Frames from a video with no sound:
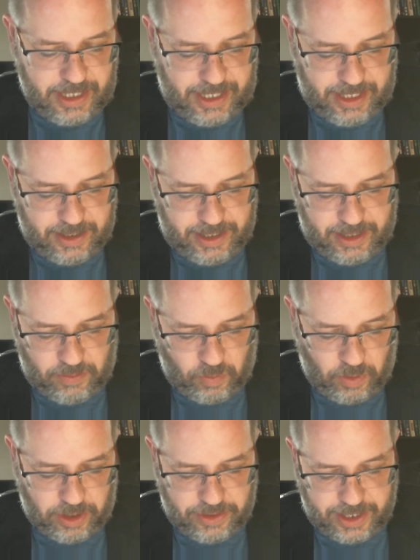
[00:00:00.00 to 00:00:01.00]
and
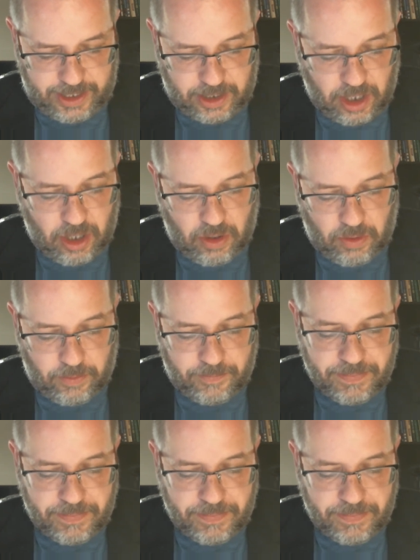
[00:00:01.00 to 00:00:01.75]
where they go.